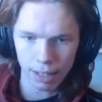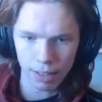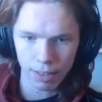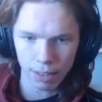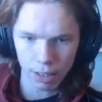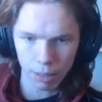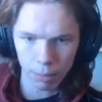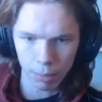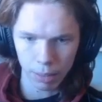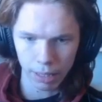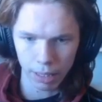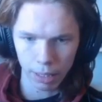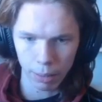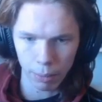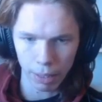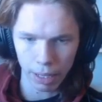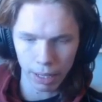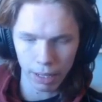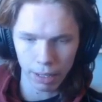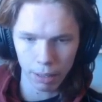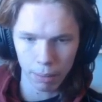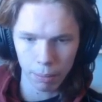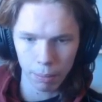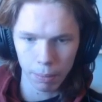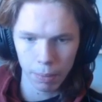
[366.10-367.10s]
is completely
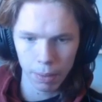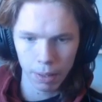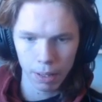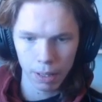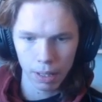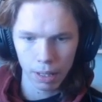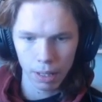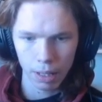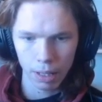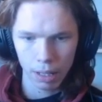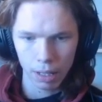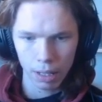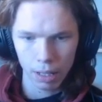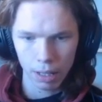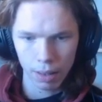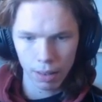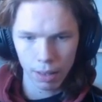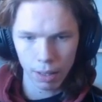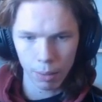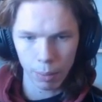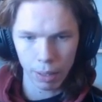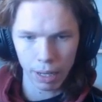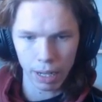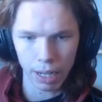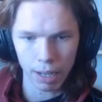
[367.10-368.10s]
random.
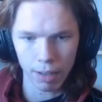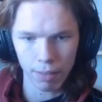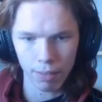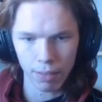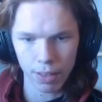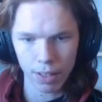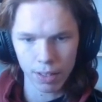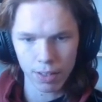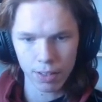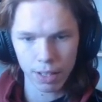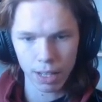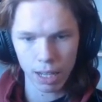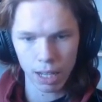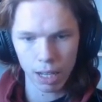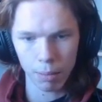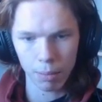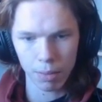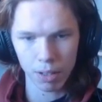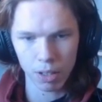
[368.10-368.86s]
Then we have this game.